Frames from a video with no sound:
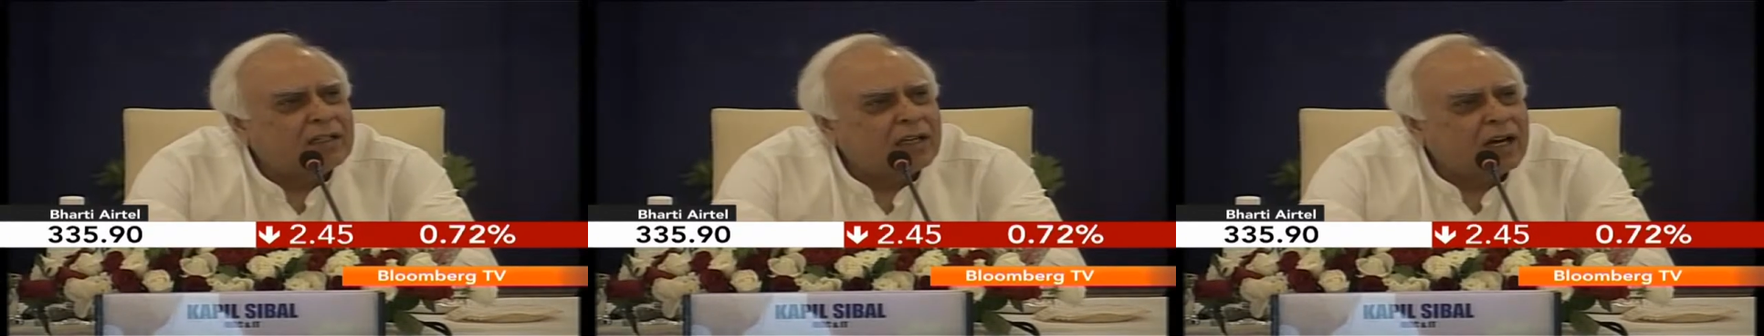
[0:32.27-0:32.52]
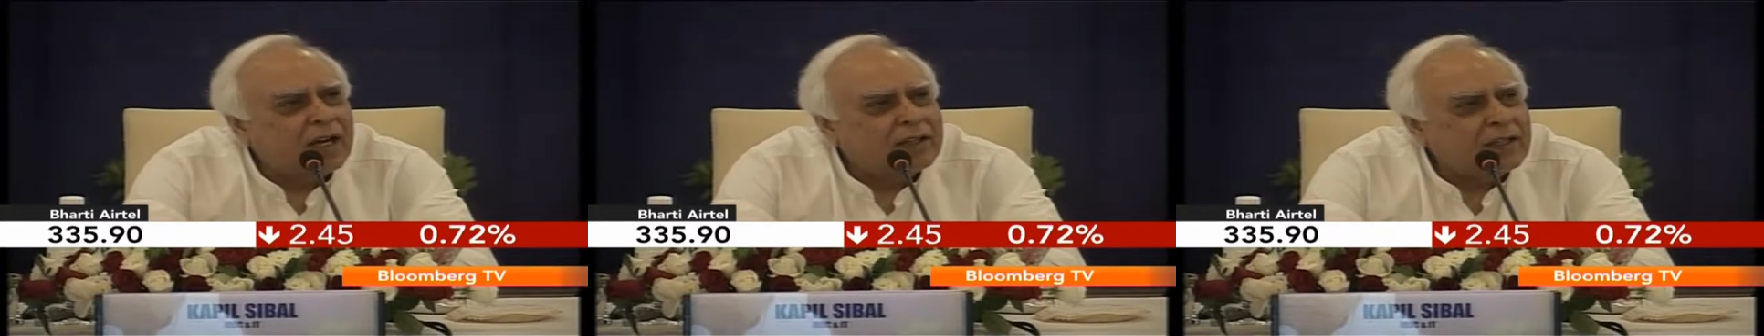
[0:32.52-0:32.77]

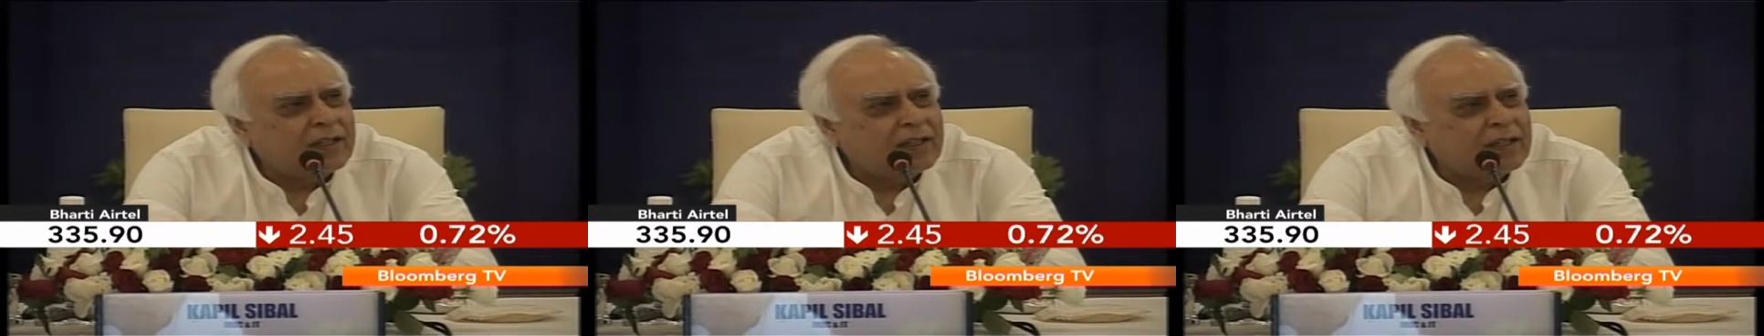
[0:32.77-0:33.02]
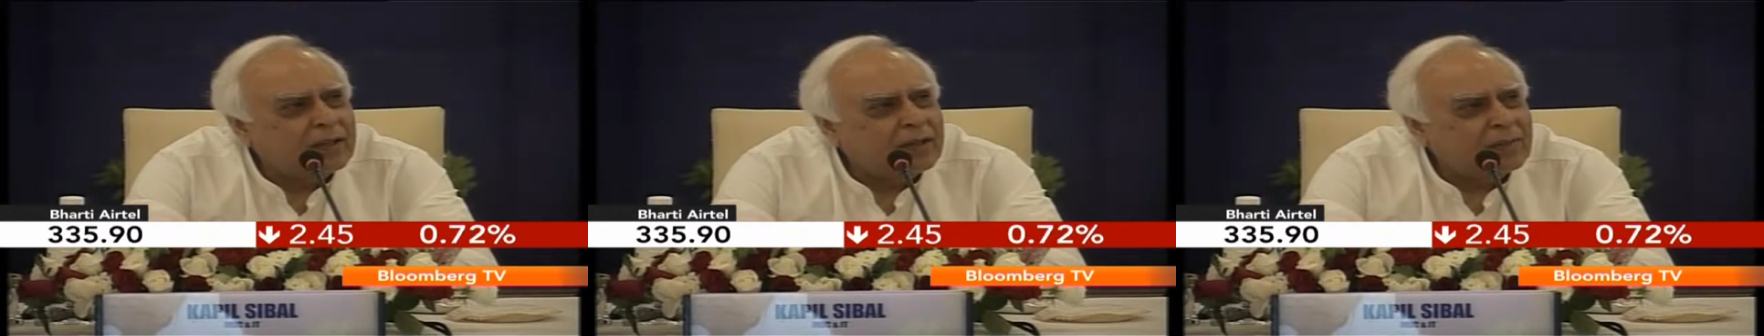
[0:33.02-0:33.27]
are
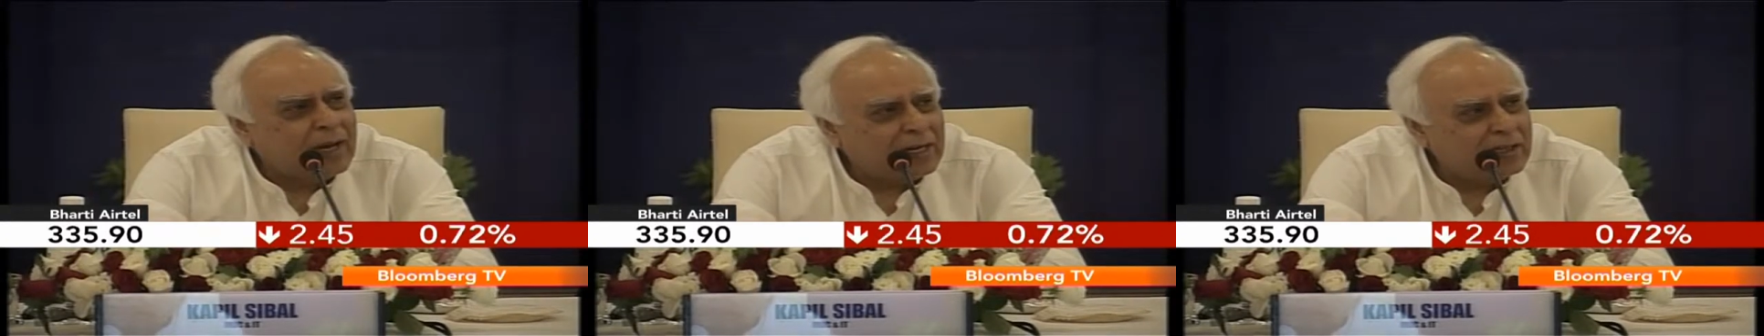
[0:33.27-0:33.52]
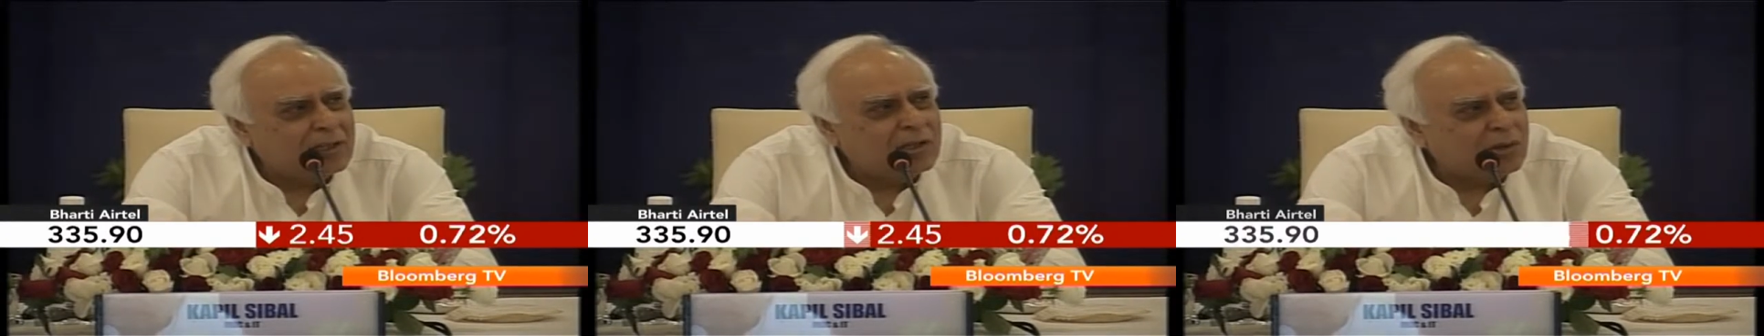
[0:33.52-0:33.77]
the
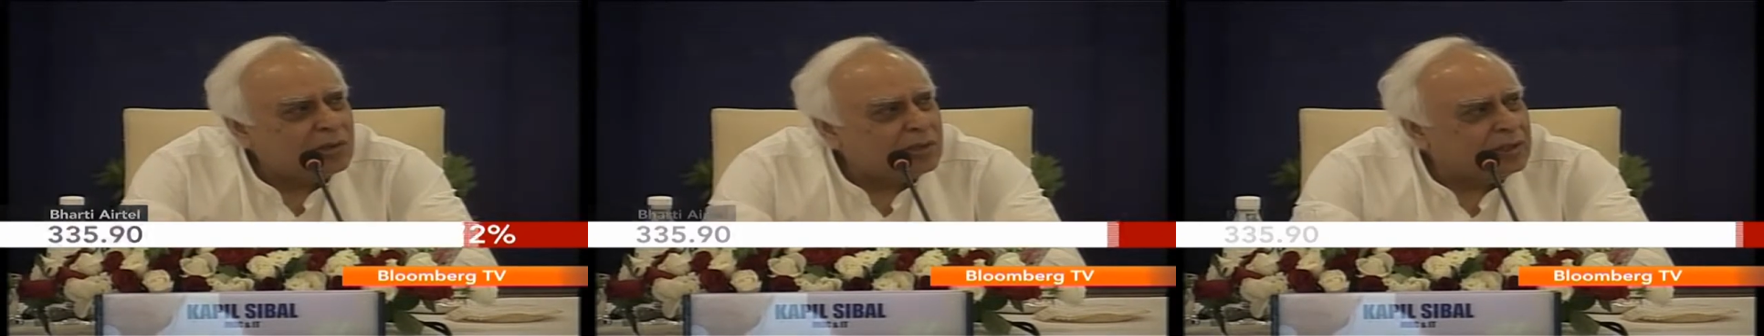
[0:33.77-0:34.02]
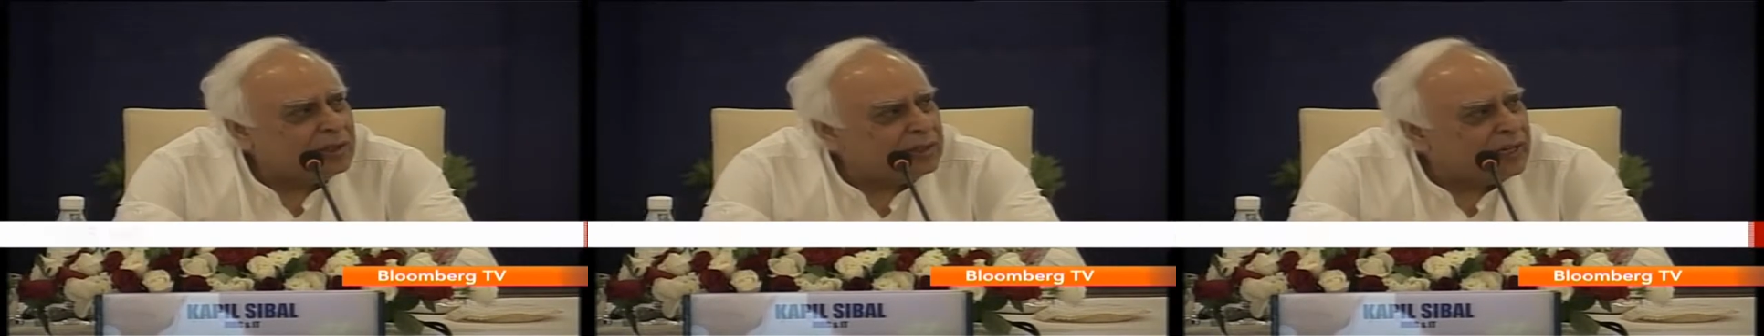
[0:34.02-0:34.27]

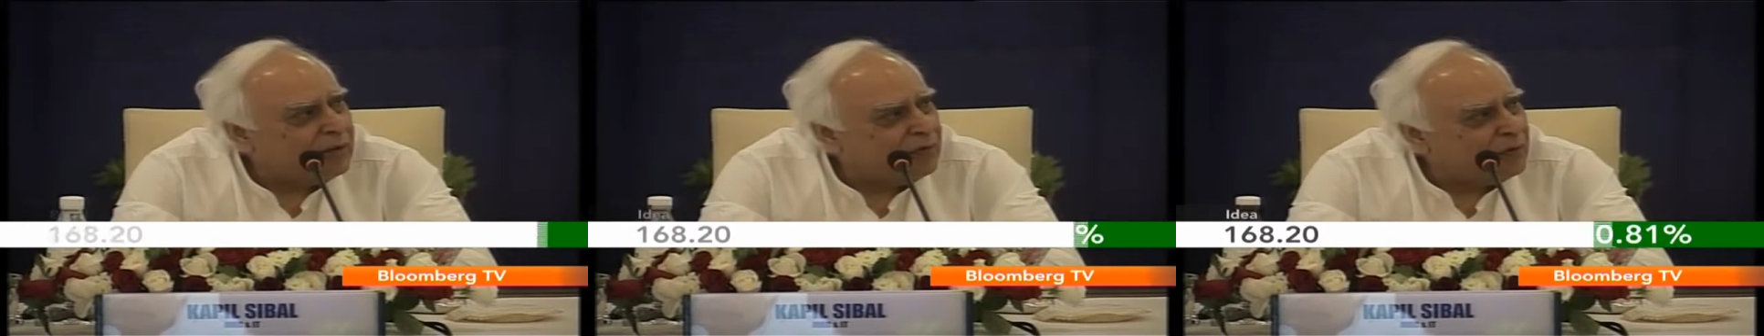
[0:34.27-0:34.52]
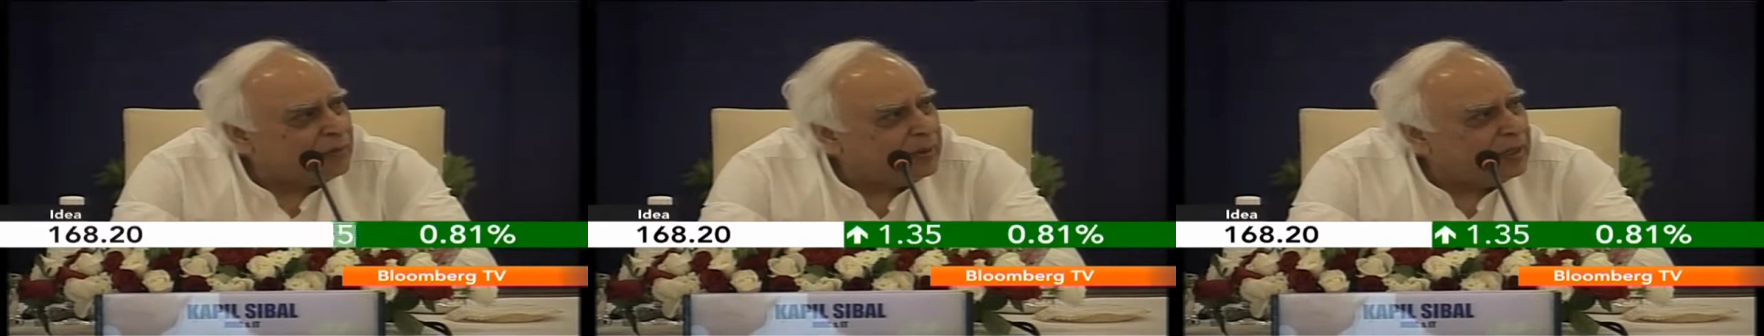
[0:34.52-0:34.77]
milestones that
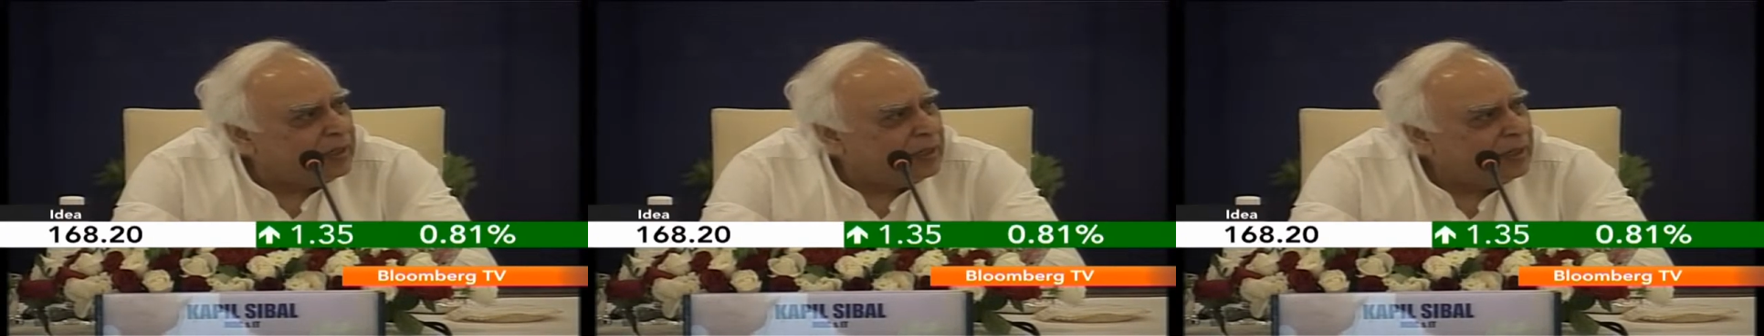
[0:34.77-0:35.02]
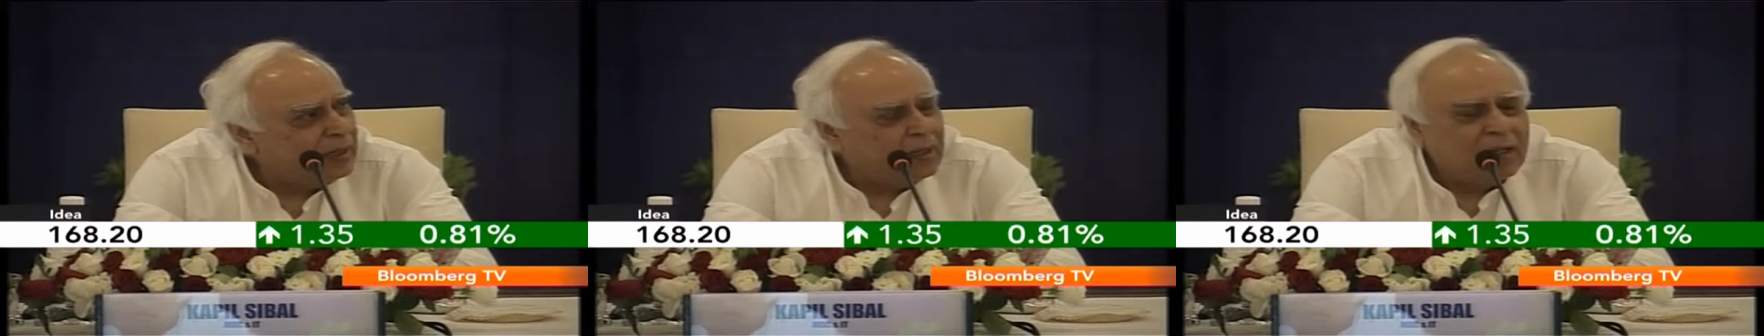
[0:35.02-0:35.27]
have to be
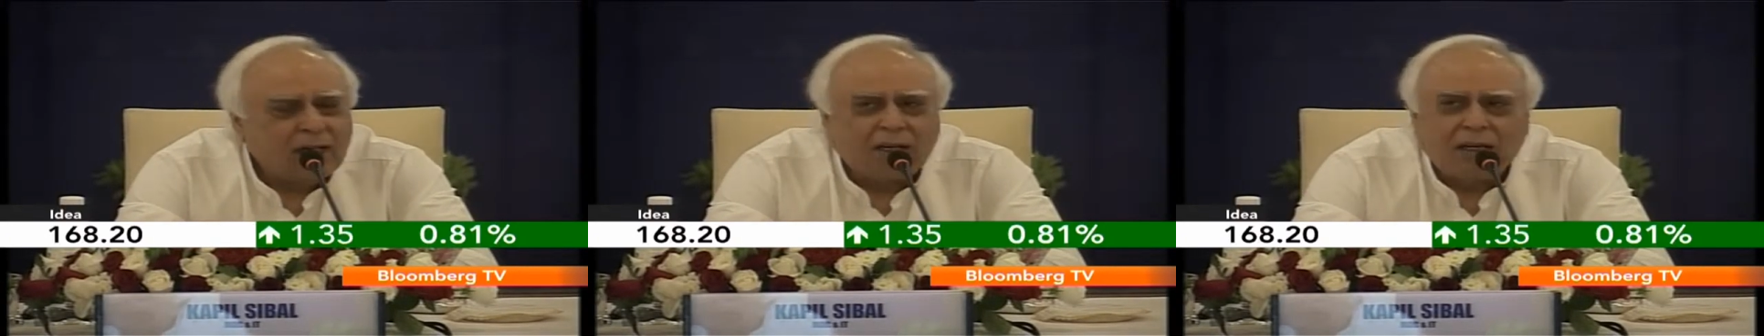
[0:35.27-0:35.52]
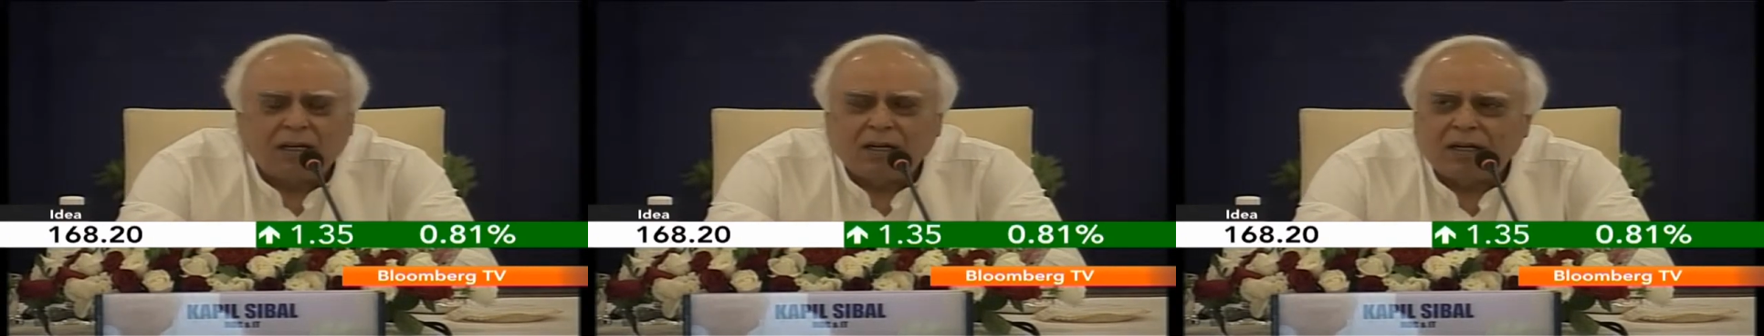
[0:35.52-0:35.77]

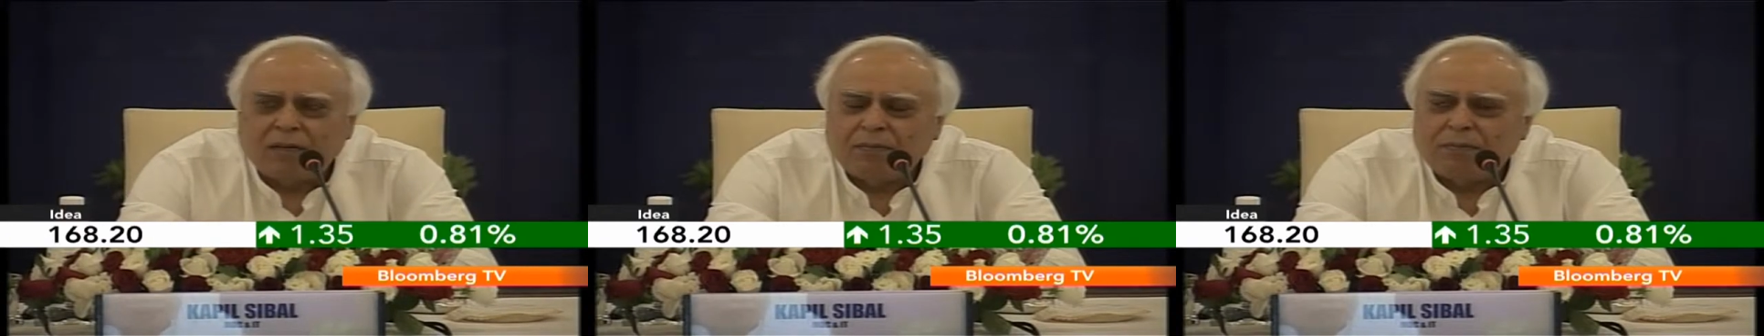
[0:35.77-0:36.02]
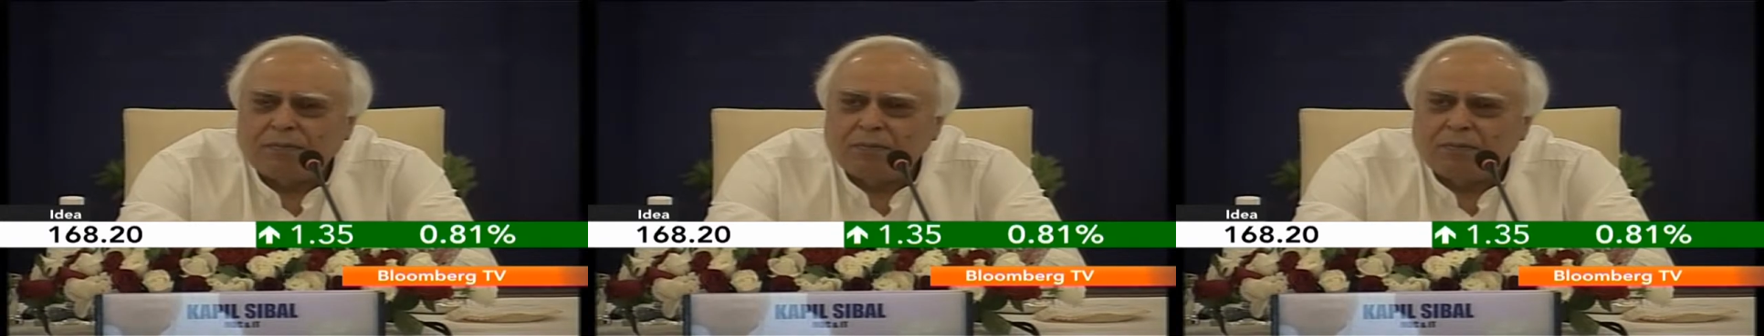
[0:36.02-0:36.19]
um,